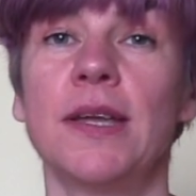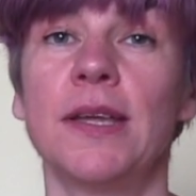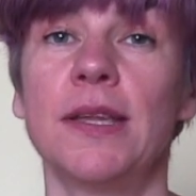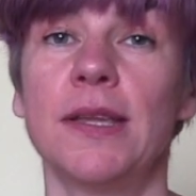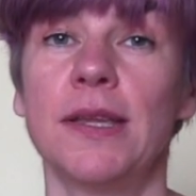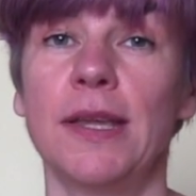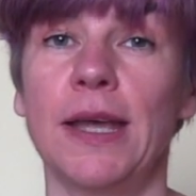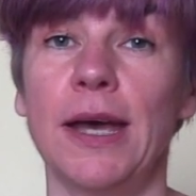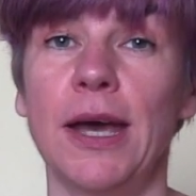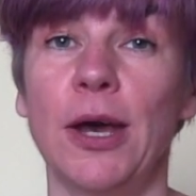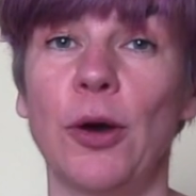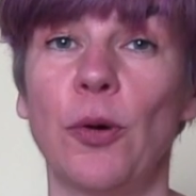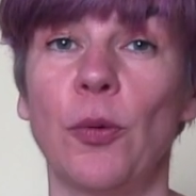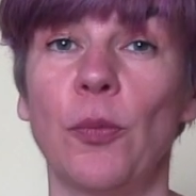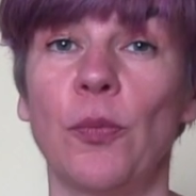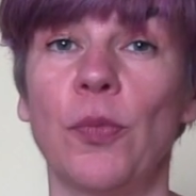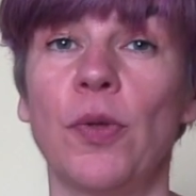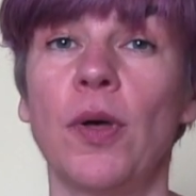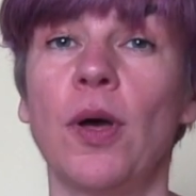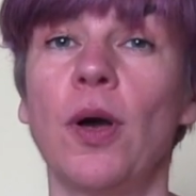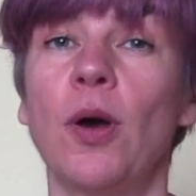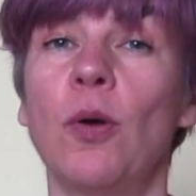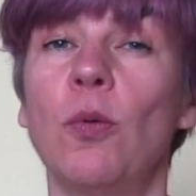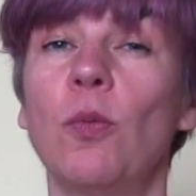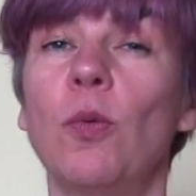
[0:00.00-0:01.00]
Now,
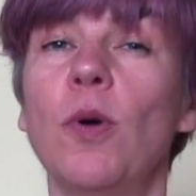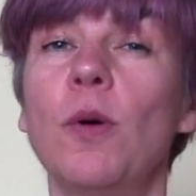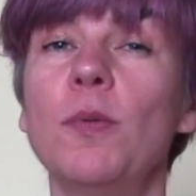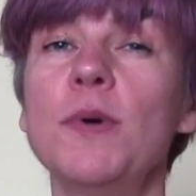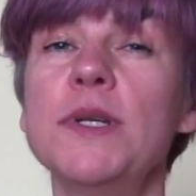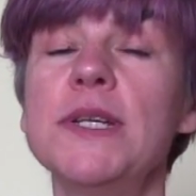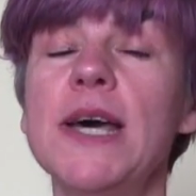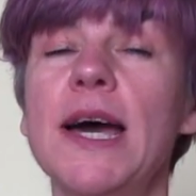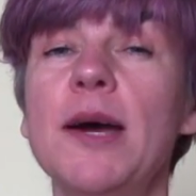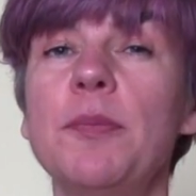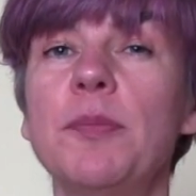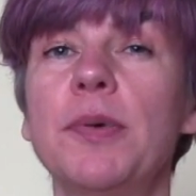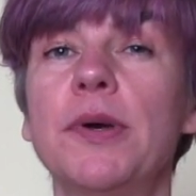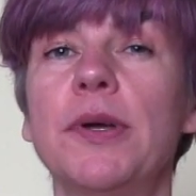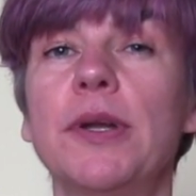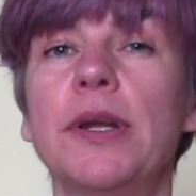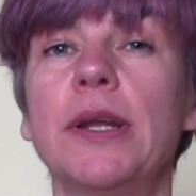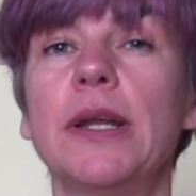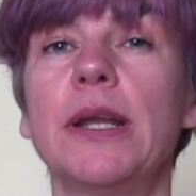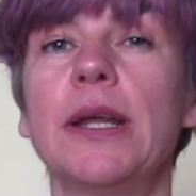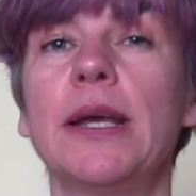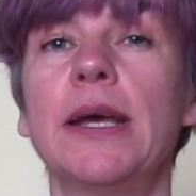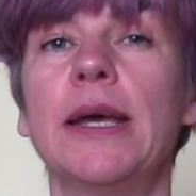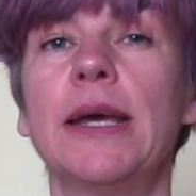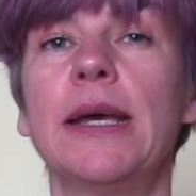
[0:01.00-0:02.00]
what would
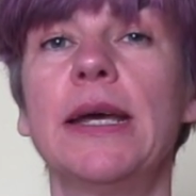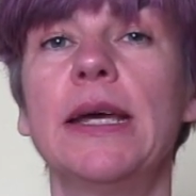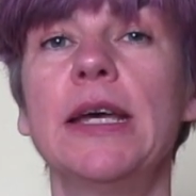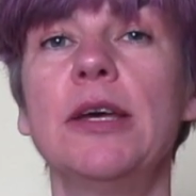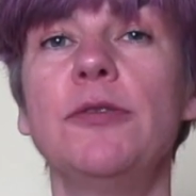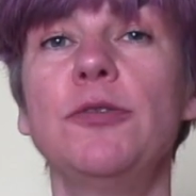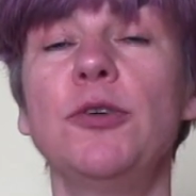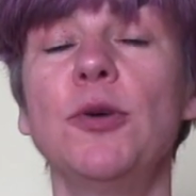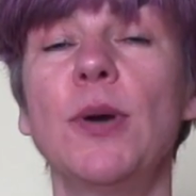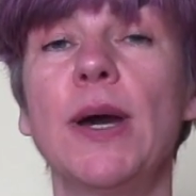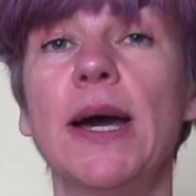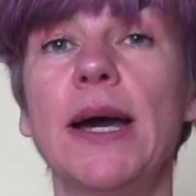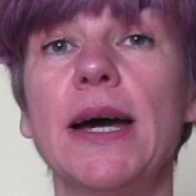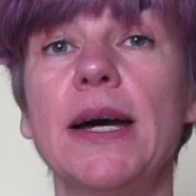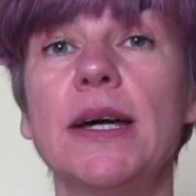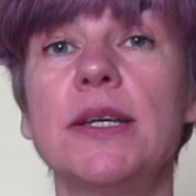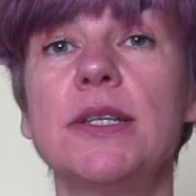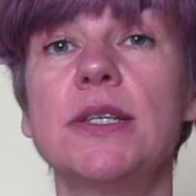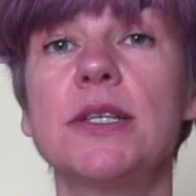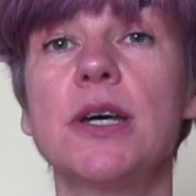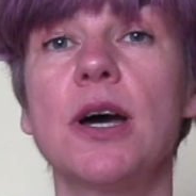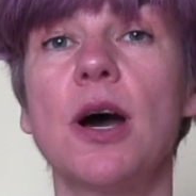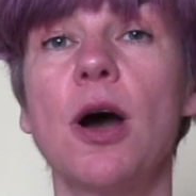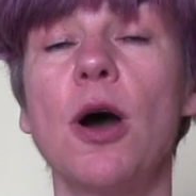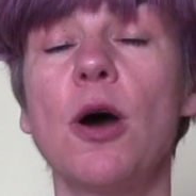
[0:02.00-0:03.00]
happen if you
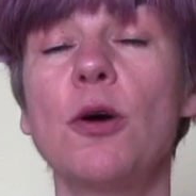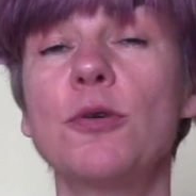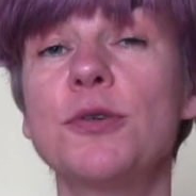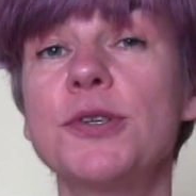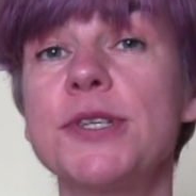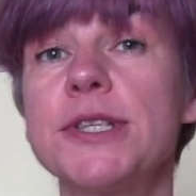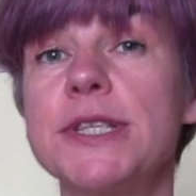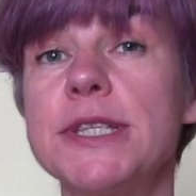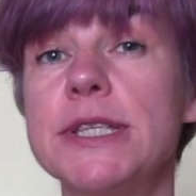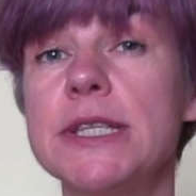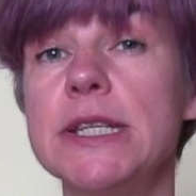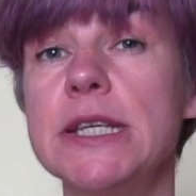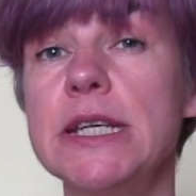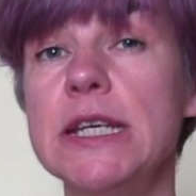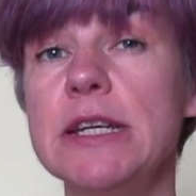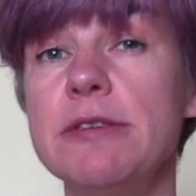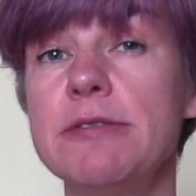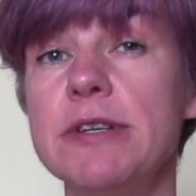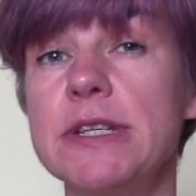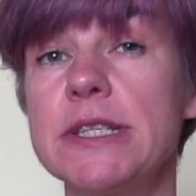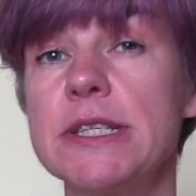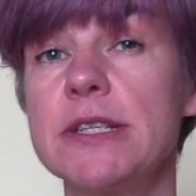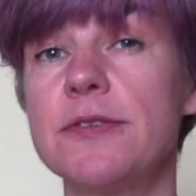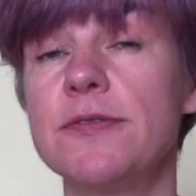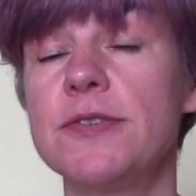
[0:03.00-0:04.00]
had a whole
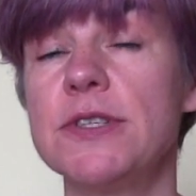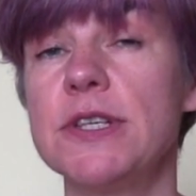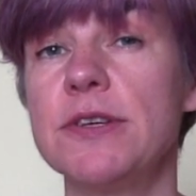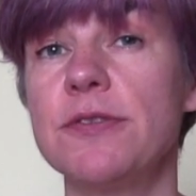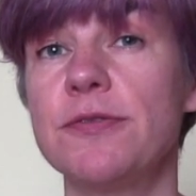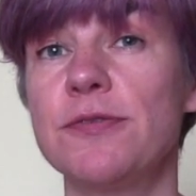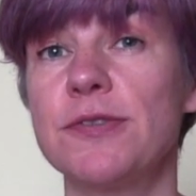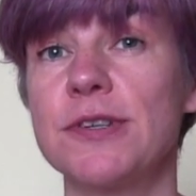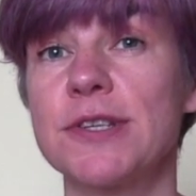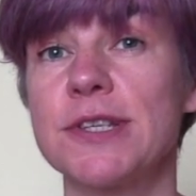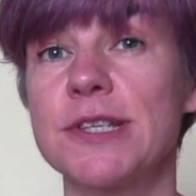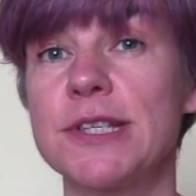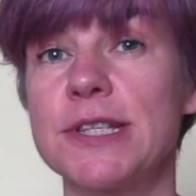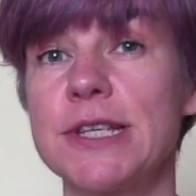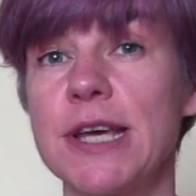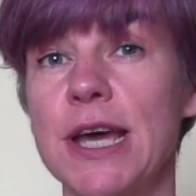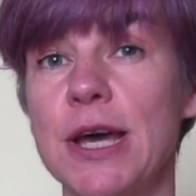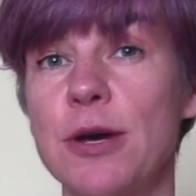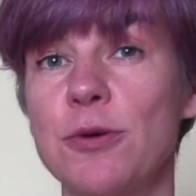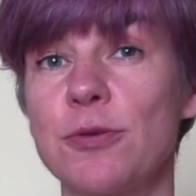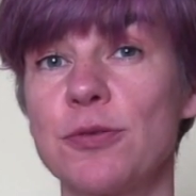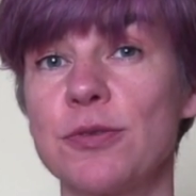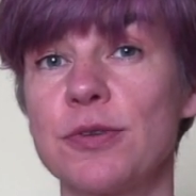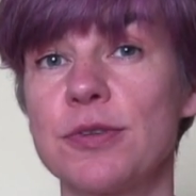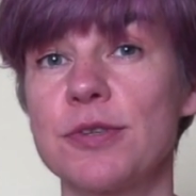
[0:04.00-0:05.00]
series of different
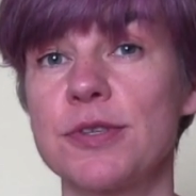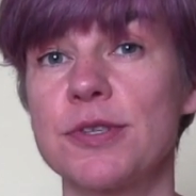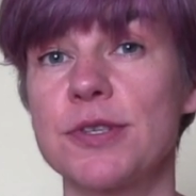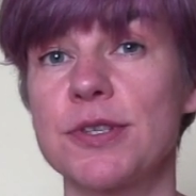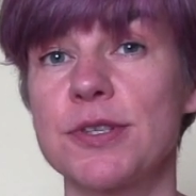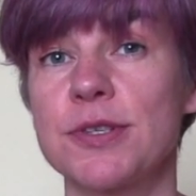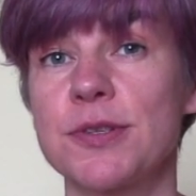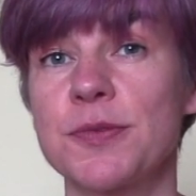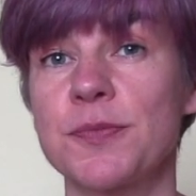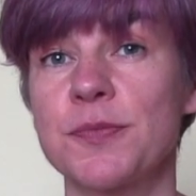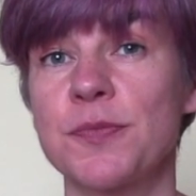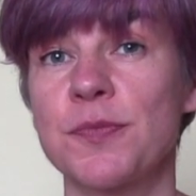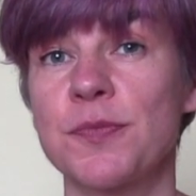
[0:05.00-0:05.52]
sounds?